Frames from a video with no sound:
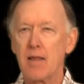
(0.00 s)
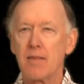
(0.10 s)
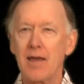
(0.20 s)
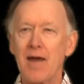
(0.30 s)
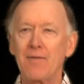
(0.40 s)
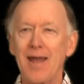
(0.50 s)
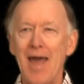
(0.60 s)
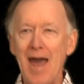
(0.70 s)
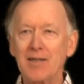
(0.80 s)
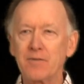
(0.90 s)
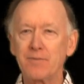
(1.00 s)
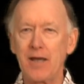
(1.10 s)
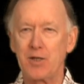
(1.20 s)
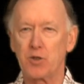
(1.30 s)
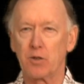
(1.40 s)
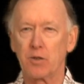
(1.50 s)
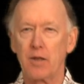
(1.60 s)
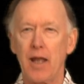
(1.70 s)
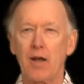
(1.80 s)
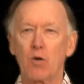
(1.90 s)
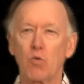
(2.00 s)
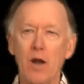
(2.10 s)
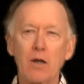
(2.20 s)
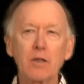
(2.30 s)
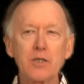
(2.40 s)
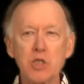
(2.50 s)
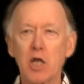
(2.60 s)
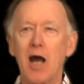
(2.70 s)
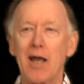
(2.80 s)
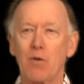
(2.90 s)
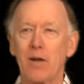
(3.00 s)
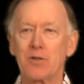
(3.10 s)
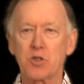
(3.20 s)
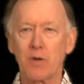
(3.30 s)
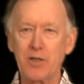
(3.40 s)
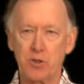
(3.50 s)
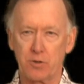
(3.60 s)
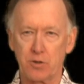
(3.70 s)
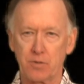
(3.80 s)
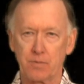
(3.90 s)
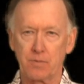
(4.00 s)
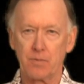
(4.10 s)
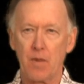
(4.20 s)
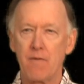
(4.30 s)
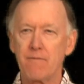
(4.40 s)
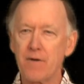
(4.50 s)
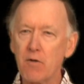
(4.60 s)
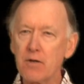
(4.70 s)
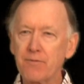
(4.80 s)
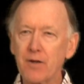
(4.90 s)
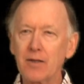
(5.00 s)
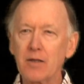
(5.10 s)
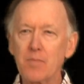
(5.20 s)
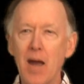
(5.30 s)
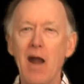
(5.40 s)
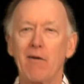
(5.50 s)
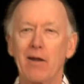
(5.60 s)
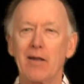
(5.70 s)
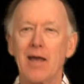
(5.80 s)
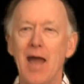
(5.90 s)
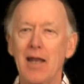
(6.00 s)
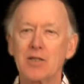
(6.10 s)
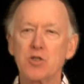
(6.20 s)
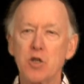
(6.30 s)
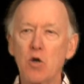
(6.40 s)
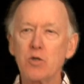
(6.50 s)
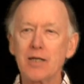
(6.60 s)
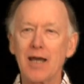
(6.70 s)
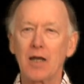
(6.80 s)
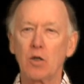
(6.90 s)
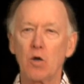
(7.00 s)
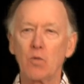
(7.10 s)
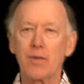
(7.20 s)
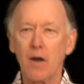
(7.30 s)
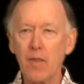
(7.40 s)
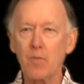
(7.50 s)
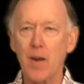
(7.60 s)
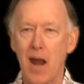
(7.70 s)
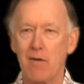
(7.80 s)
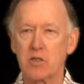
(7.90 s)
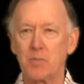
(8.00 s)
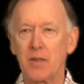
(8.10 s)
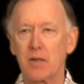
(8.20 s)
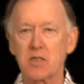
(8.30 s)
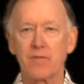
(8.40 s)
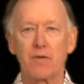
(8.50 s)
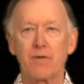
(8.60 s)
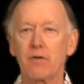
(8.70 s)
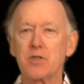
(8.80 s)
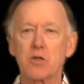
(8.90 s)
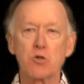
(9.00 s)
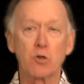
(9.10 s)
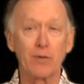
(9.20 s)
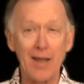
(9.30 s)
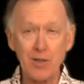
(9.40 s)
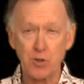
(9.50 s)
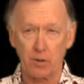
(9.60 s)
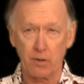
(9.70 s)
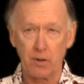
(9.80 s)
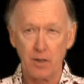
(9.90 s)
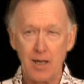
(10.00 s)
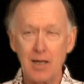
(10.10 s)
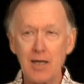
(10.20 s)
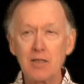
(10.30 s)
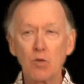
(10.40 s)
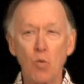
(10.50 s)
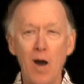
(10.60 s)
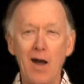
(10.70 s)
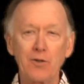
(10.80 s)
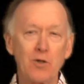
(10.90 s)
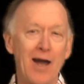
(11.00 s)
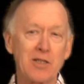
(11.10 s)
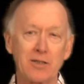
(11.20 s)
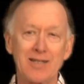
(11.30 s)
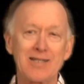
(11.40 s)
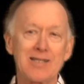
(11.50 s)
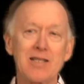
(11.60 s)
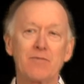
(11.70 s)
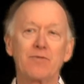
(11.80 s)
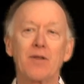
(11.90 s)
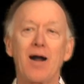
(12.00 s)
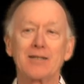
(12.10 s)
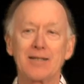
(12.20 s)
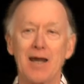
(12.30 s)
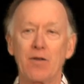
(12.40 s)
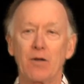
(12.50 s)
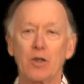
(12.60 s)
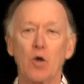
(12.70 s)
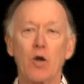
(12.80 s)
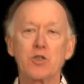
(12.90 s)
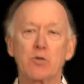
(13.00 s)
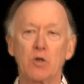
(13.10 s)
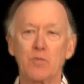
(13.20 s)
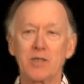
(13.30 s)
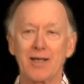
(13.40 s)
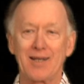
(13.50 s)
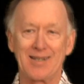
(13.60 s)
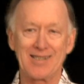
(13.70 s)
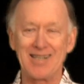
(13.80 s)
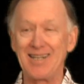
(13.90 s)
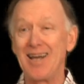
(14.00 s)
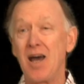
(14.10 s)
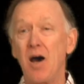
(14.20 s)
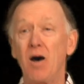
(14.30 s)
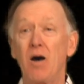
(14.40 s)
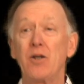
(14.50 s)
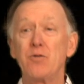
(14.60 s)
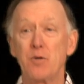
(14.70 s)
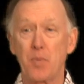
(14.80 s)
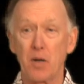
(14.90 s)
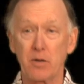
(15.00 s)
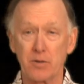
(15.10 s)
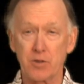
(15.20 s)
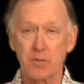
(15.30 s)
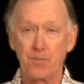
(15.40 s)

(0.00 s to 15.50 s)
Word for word: They have an active nature and are rarely shy around strangers. Very friendly parrot, and it's known to get along with other parrots because of their very social nature. In the wild, you actually can see them flock together in large groups that can exceed a 100 birds.